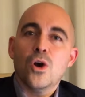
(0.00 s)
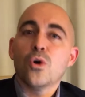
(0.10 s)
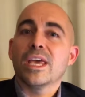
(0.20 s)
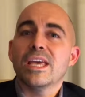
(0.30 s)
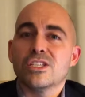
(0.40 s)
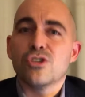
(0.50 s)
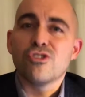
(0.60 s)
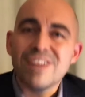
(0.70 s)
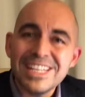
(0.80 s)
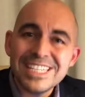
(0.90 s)
Okay, so
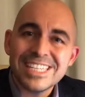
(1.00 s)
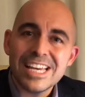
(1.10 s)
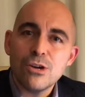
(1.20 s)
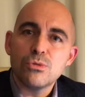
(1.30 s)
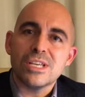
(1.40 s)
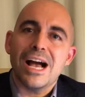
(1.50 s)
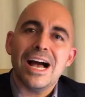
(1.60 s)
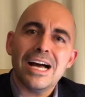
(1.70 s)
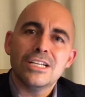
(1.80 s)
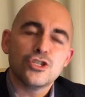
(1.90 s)
you're in sales
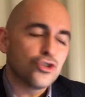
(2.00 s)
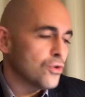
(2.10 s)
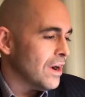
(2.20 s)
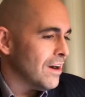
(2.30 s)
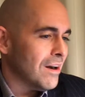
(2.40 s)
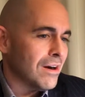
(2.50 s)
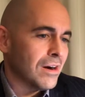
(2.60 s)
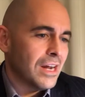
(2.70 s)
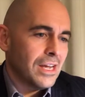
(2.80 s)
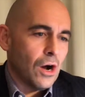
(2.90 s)
and you
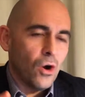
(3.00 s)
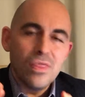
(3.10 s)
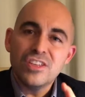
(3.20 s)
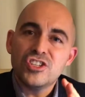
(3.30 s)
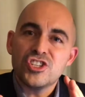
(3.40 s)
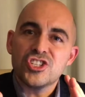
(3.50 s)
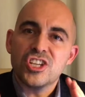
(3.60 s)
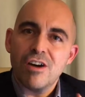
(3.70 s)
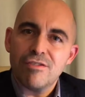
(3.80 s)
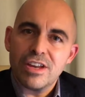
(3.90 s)
are on the
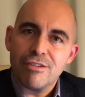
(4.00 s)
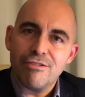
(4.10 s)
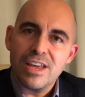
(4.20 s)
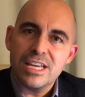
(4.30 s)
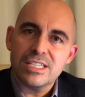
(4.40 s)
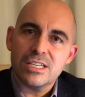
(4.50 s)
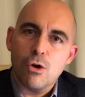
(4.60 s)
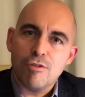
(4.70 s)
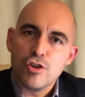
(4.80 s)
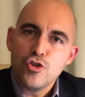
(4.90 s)
discovery phase
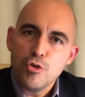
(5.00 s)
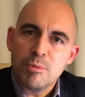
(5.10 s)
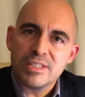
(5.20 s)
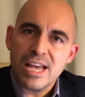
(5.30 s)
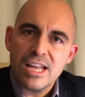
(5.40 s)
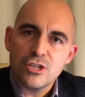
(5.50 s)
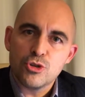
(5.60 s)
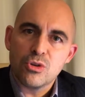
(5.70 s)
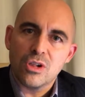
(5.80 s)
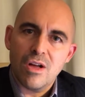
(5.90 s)
of a new
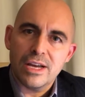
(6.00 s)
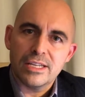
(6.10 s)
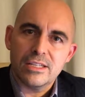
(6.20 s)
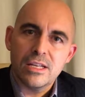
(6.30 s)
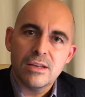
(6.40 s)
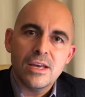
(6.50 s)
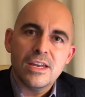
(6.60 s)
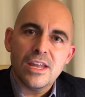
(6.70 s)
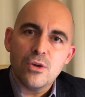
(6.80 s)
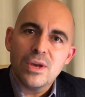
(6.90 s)
potential client.
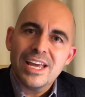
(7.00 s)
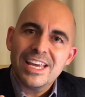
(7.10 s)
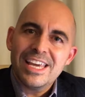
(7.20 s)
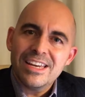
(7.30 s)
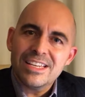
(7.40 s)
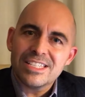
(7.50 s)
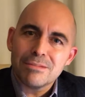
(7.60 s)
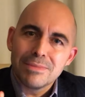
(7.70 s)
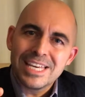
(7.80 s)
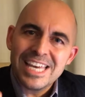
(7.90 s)
Now, here is
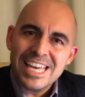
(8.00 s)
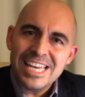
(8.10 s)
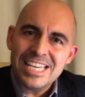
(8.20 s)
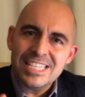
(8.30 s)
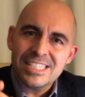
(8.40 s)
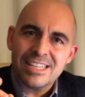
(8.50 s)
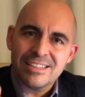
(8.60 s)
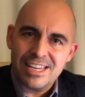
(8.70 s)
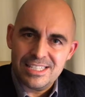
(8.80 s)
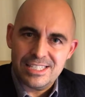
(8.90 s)
some key
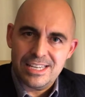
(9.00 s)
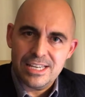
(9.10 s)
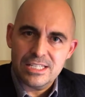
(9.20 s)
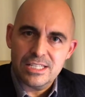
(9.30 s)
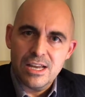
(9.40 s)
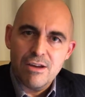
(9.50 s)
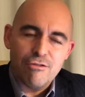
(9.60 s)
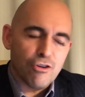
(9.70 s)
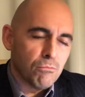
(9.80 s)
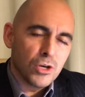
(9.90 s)
statistics
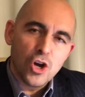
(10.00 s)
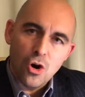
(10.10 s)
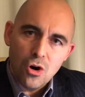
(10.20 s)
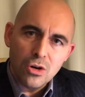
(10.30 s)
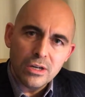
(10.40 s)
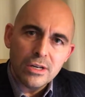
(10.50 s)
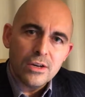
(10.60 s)
from Gong,